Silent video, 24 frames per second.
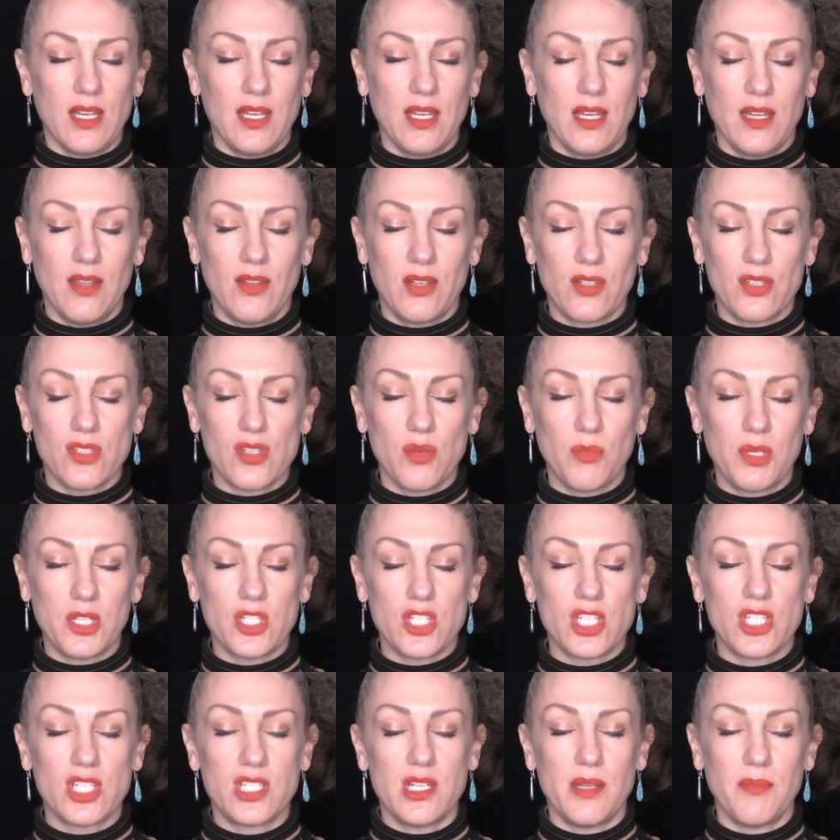there's so much
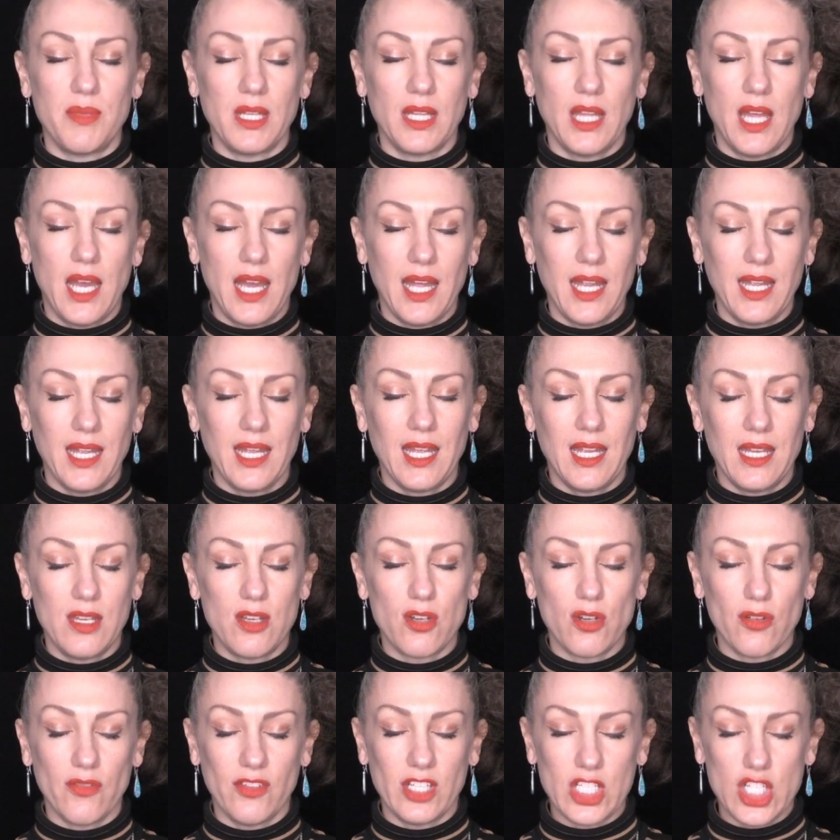stimuli in
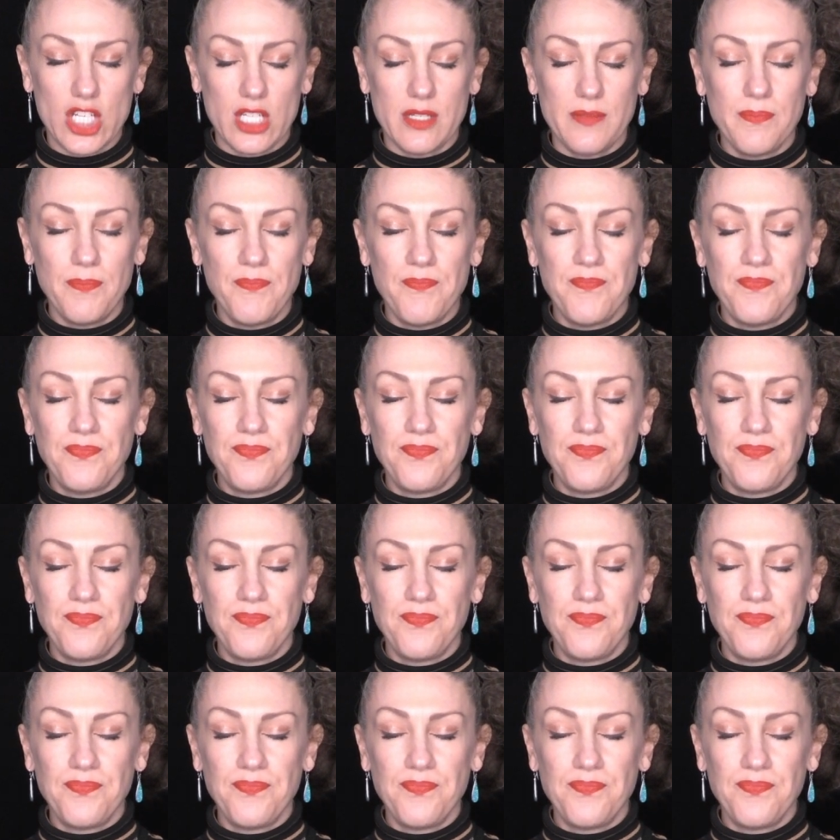your vision,